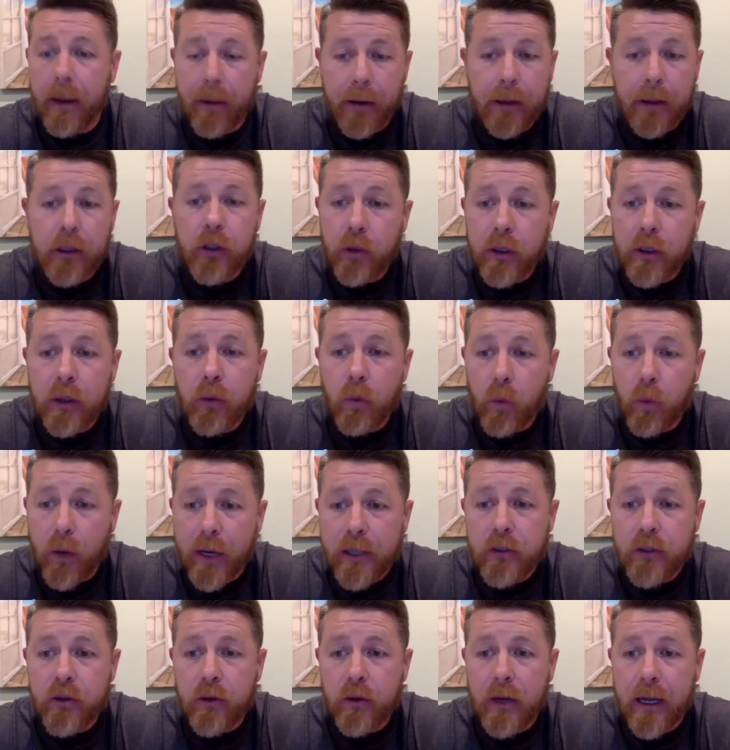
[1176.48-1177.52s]
you can
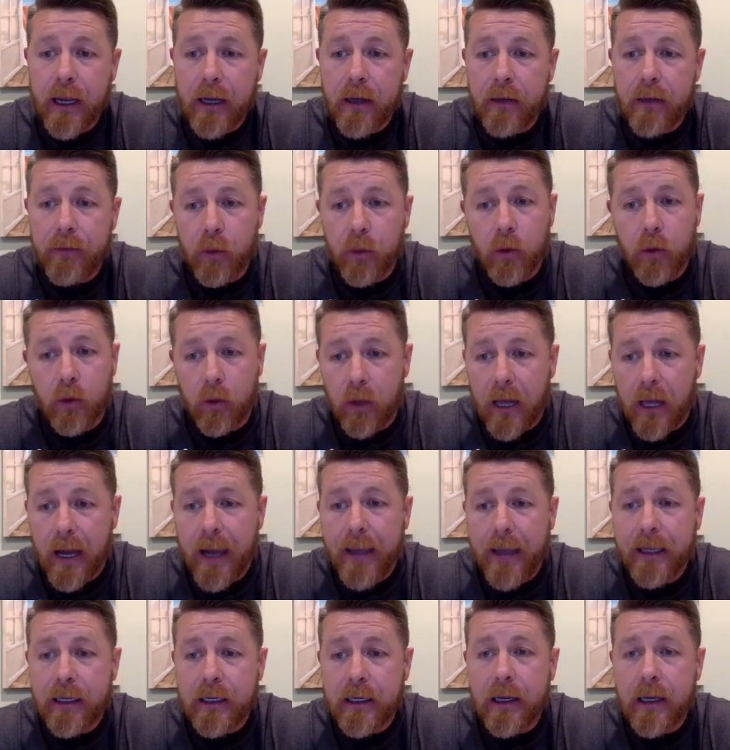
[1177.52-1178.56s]
raise your hand if you would
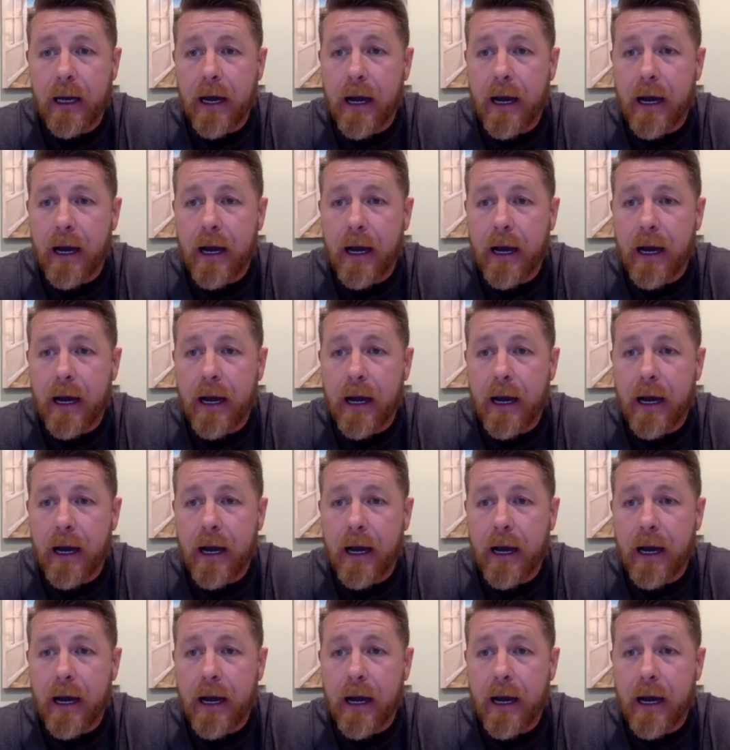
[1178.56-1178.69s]
like,